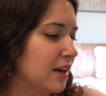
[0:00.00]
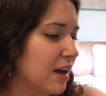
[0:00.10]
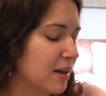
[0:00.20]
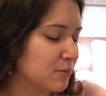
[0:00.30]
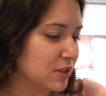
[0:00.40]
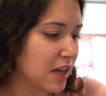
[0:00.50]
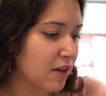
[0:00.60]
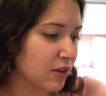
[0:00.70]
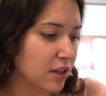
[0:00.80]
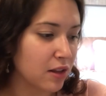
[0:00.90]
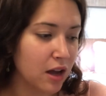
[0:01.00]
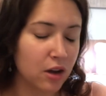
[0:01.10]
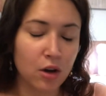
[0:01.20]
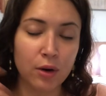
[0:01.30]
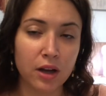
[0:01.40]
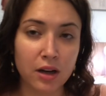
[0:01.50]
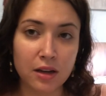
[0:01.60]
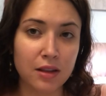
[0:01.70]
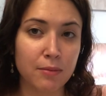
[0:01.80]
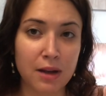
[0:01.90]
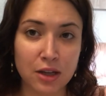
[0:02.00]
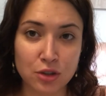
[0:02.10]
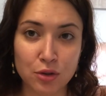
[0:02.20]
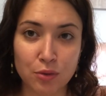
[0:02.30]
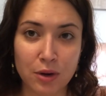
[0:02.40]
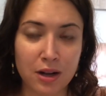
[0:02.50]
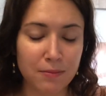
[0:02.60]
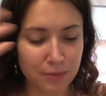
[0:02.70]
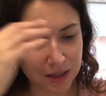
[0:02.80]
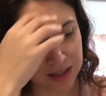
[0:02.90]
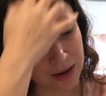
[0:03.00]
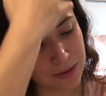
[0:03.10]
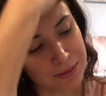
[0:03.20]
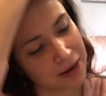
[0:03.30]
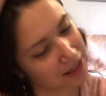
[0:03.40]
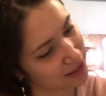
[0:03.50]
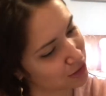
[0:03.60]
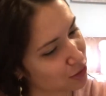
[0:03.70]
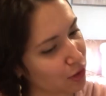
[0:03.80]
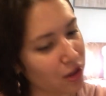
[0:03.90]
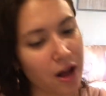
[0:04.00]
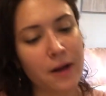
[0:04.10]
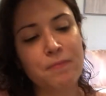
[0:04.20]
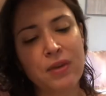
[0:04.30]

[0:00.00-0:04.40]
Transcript: um, just having a lot going on in the imaginal realm, but that was my initial thought.